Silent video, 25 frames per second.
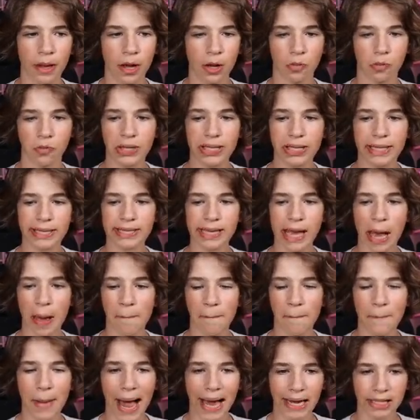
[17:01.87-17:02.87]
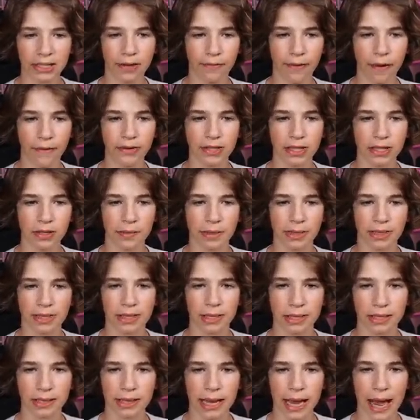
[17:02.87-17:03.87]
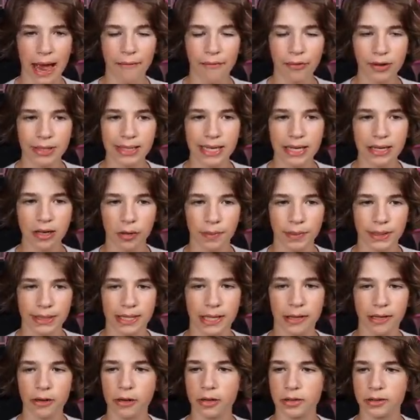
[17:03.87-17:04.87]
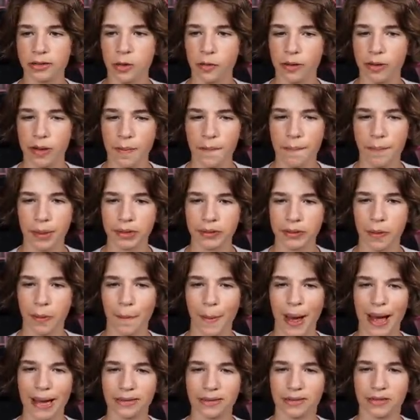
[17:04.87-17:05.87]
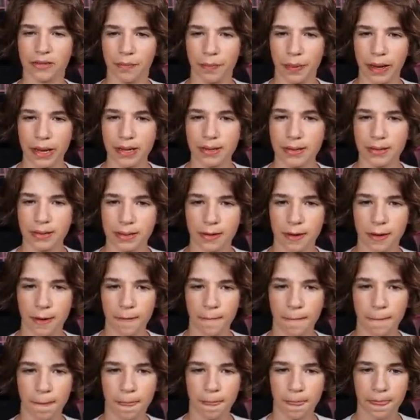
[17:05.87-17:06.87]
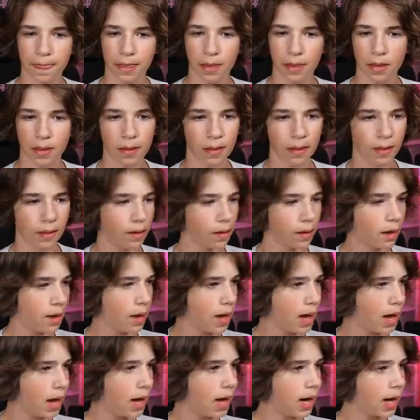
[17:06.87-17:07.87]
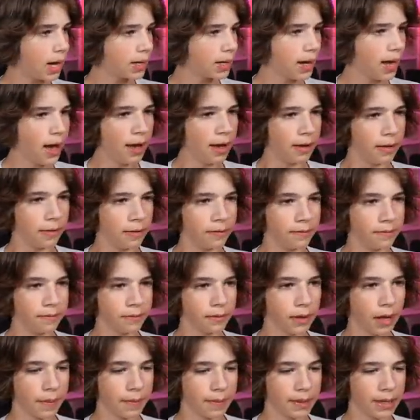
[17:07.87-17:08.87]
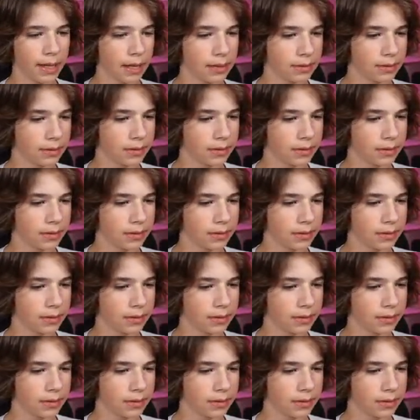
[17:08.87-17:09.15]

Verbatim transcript: We need to get max of every single, every single material so we can build a massive base. Uh, yeah. I mean, that's...